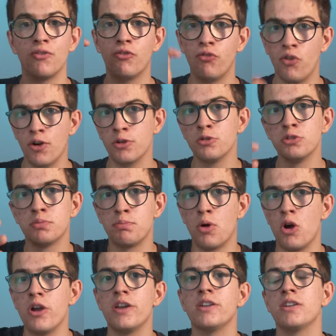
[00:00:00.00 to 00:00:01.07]
focus
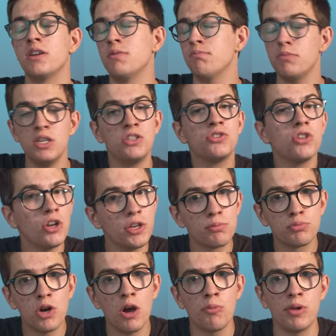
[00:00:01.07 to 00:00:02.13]
point it's not a
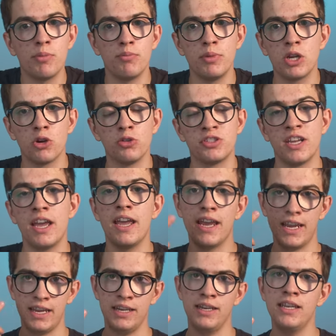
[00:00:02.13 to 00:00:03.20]
problem because
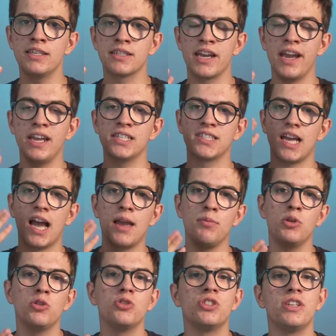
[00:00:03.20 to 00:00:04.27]
in this case I'm
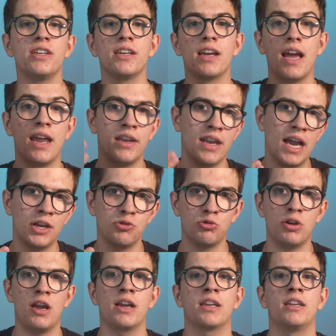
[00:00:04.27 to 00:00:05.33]
using an eye
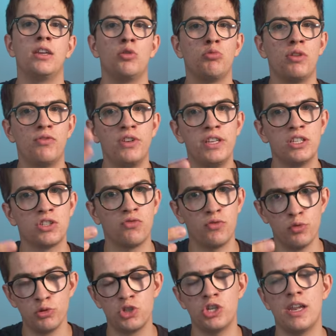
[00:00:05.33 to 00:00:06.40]
tracking with this
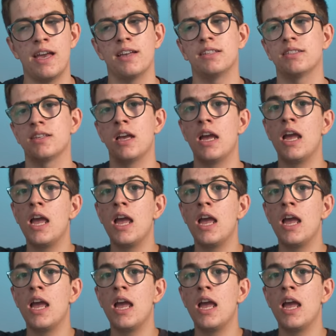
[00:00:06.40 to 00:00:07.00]
Fuji lens.